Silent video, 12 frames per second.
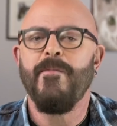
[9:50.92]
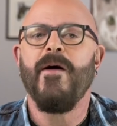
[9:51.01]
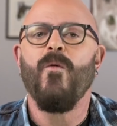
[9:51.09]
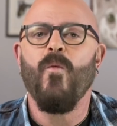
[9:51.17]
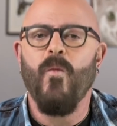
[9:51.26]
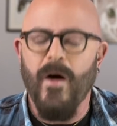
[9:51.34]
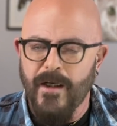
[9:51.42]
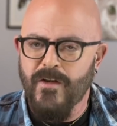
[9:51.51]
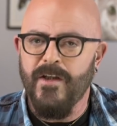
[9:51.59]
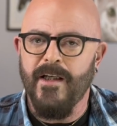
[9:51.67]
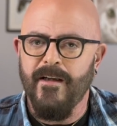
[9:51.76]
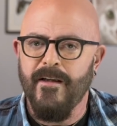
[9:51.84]
It's about
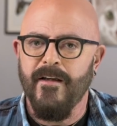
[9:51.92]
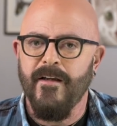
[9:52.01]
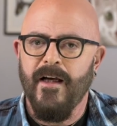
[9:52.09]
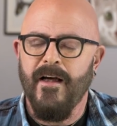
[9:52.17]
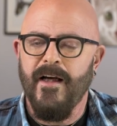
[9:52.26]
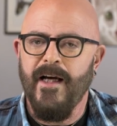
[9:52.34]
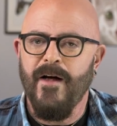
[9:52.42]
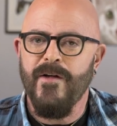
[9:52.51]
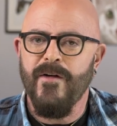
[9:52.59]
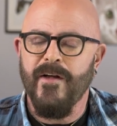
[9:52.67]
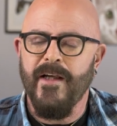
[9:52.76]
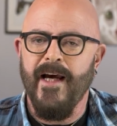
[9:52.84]
watching how
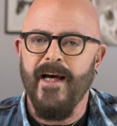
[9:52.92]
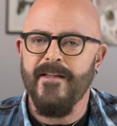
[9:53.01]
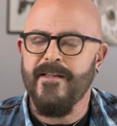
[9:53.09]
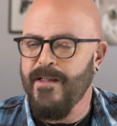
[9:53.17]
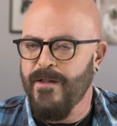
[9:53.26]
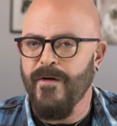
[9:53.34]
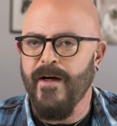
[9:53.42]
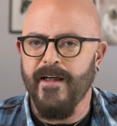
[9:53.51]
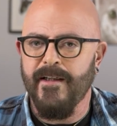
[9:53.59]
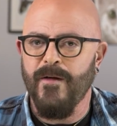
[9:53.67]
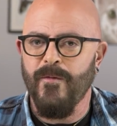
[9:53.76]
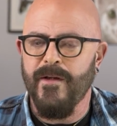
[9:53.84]
your cat is
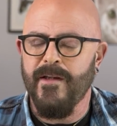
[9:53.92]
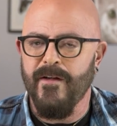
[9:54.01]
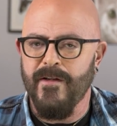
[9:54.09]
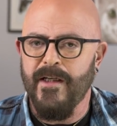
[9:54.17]
interacting with their